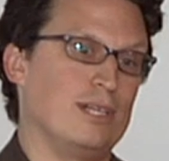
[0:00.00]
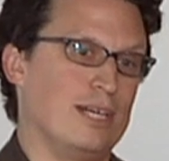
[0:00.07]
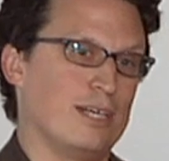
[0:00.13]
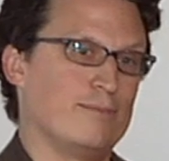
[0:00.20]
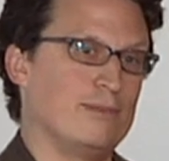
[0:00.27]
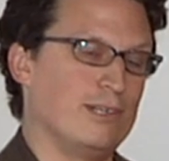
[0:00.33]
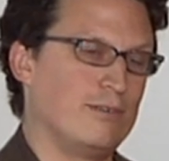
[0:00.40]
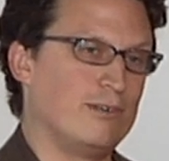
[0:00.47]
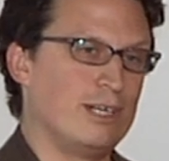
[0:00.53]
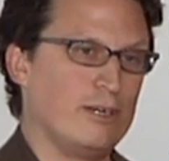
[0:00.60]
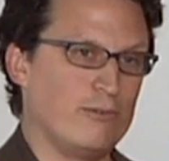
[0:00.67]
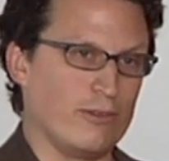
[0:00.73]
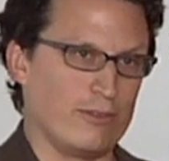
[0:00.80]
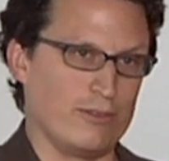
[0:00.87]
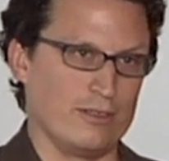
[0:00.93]
BlackBerry way
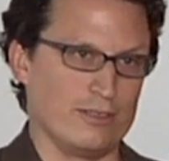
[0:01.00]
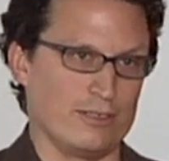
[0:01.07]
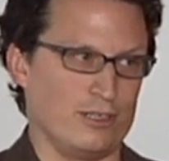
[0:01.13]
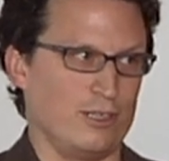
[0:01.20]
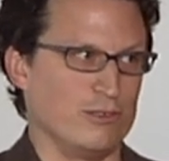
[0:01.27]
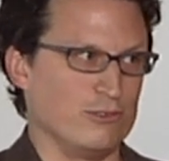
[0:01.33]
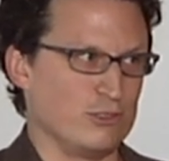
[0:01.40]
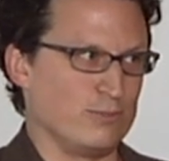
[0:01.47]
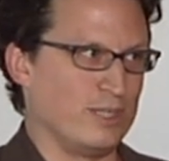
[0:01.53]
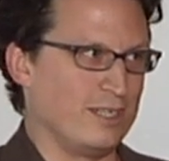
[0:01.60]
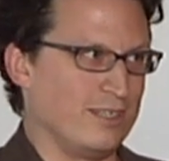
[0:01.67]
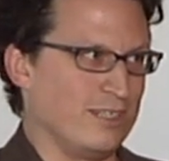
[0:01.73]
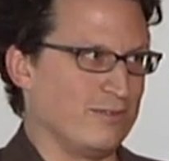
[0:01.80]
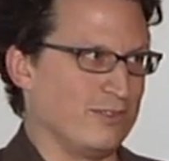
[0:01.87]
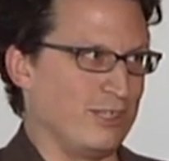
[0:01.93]
with the close
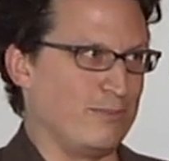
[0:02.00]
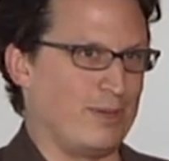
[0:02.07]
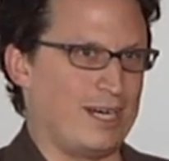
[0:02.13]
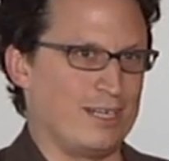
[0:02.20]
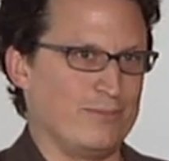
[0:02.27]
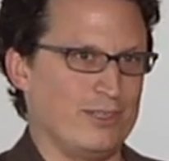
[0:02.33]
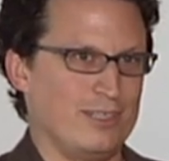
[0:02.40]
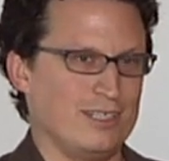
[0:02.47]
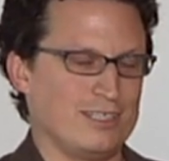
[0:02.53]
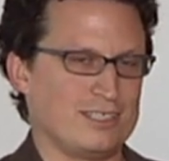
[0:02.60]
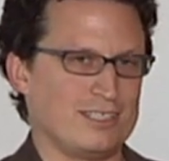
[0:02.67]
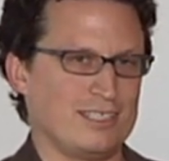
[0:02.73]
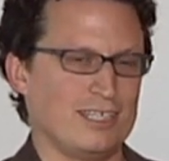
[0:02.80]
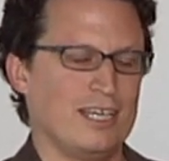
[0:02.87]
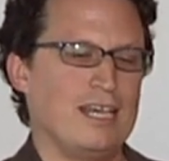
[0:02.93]
button at the very bottom of the
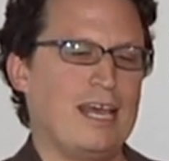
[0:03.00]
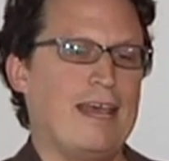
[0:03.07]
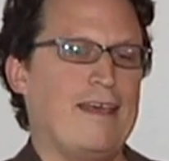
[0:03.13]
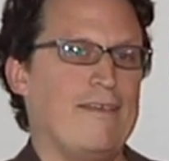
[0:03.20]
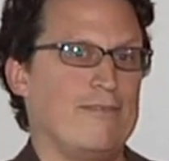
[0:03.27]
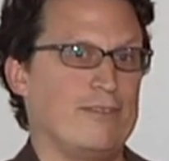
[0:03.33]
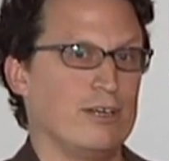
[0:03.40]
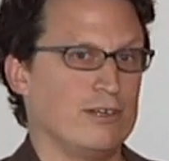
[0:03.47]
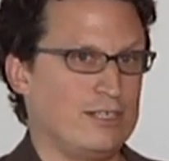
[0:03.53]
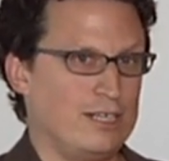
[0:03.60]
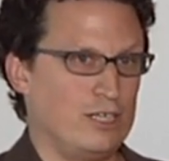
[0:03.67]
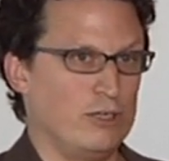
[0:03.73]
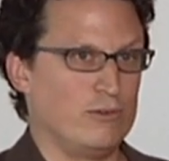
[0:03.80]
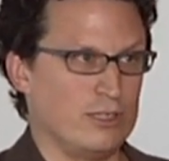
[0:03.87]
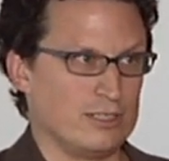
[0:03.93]
list, they're going
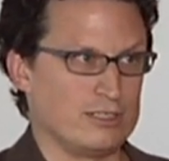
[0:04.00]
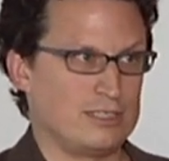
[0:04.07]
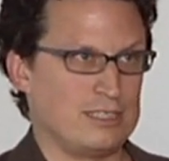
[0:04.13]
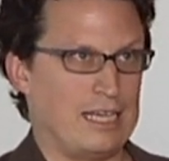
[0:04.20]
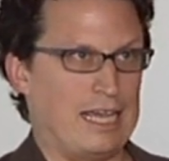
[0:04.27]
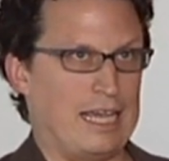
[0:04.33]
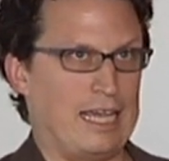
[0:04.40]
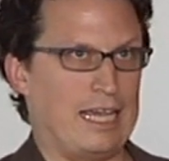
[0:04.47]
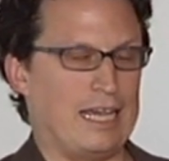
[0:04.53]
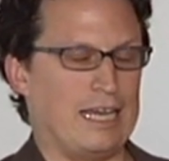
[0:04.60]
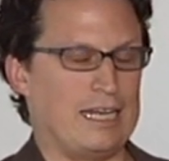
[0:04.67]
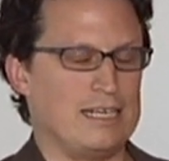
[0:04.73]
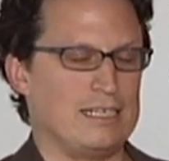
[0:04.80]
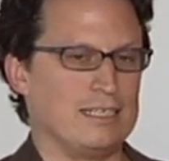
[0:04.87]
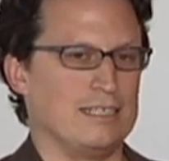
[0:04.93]
to notice,
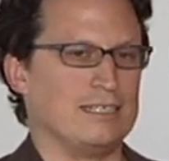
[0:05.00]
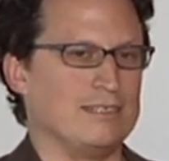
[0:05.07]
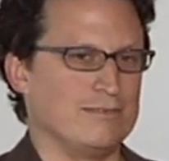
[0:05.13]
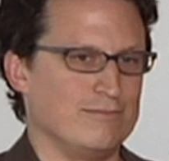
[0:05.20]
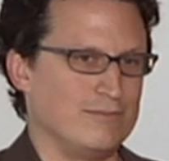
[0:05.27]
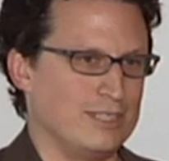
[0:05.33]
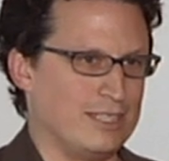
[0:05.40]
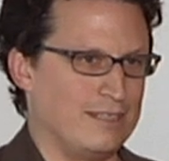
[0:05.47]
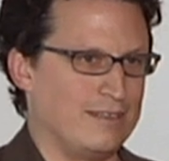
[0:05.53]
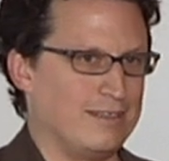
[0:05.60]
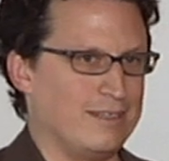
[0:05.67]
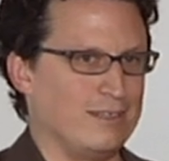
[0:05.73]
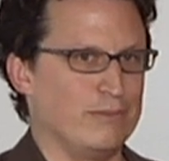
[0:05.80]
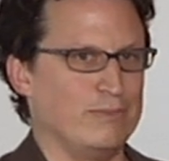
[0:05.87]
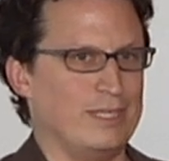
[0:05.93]
and then
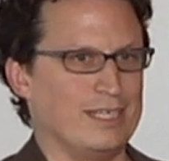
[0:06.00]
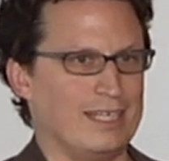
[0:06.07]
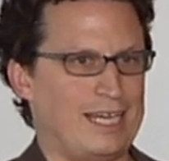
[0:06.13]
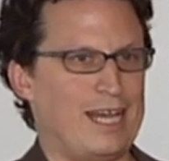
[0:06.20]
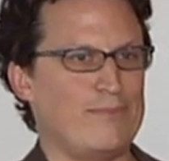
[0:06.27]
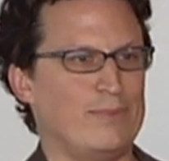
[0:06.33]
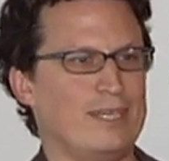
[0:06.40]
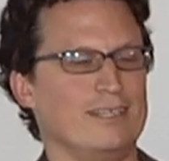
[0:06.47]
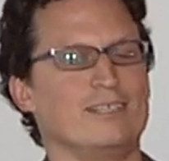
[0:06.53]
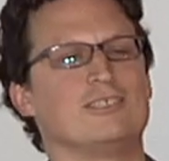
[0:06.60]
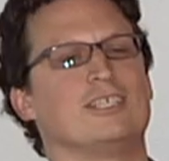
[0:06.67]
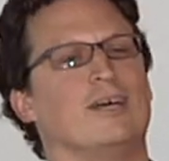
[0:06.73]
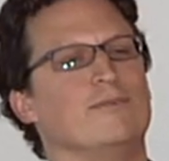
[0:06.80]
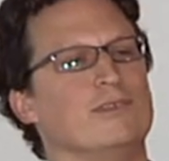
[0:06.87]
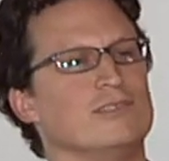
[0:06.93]
they'll be unhappy and they'll
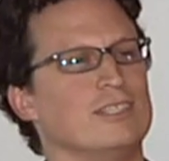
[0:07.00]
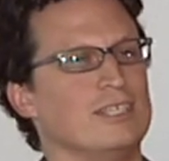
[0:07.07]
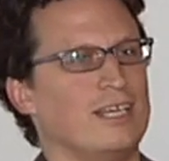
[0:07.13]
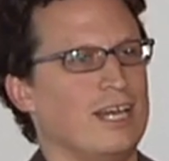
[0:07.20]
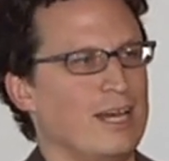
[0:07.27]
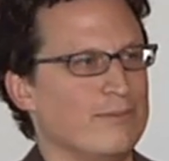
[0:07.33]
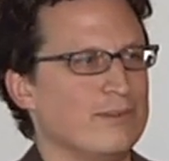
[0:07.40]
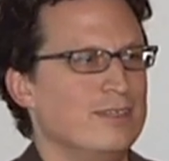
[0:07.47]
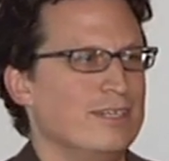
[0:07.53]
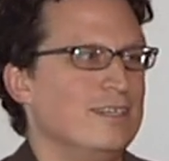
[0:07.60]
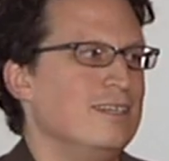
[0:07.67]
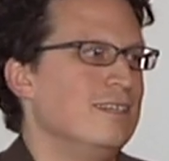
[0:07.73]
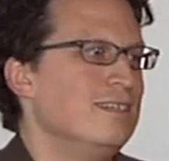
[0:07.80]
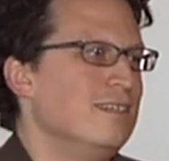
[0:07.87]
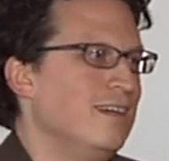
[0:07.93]
stop using the app.
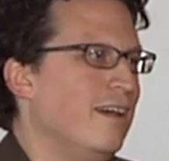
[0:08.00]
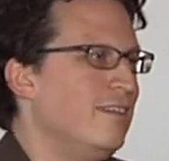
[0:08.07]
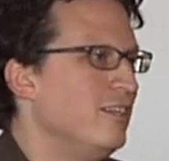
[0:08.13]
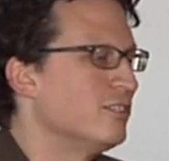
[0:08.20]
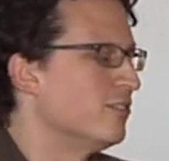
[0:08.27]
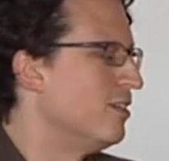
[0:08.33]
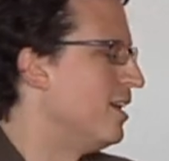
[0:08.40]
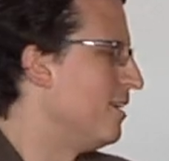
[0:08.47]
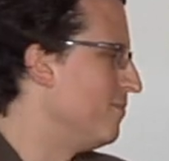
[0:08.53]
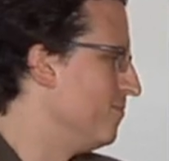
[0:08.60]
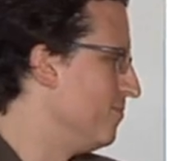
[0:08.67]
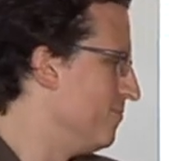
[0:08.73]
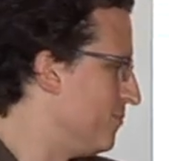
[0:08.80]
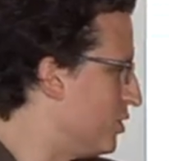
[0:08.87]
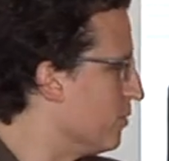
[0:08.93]
And these are
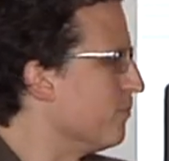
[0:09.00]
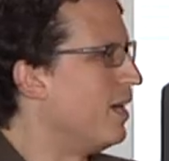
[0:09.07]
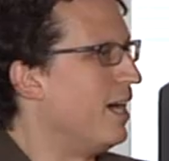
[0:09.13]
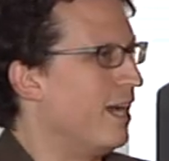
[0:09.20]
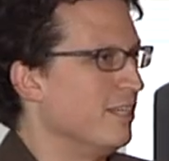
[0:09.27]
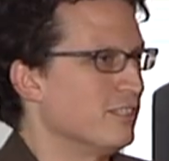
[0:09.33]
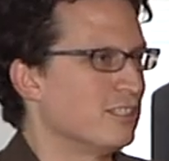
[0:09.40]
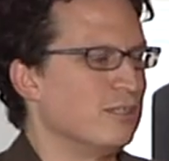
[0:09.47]
not surmised.